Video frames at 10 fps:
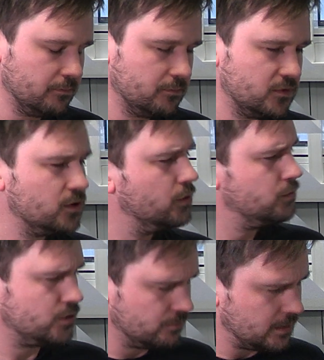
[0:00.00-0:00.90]

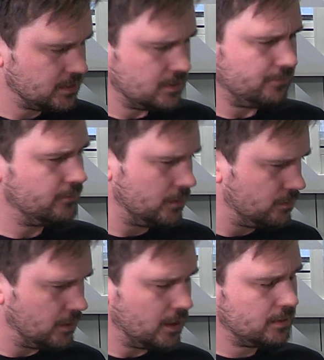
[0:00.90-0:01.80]
solution-wise, if you
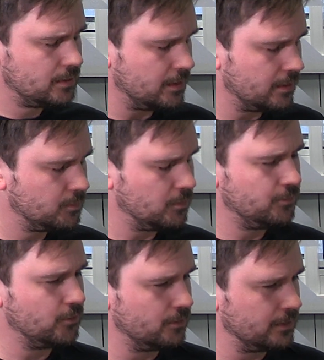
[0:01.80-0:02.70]
do that kind of like
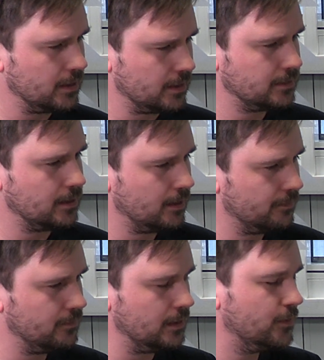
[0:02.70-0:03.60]
before we kind of like
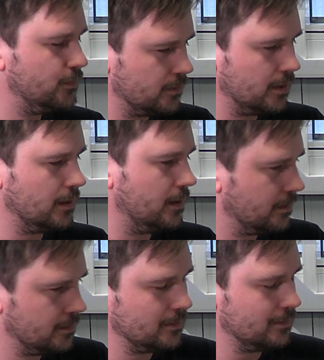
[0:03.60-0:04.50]
dive into kind of
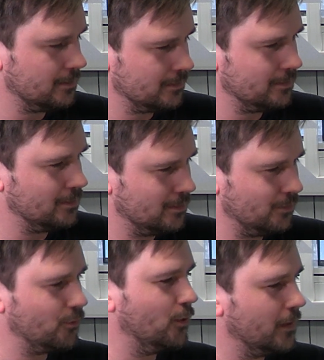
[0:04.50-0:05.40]
like
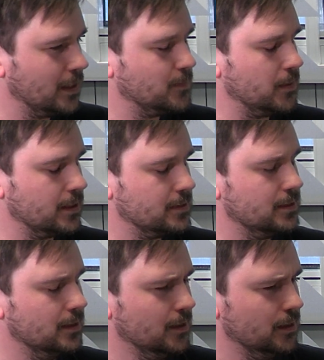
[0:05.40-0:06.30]
the fraud aspect,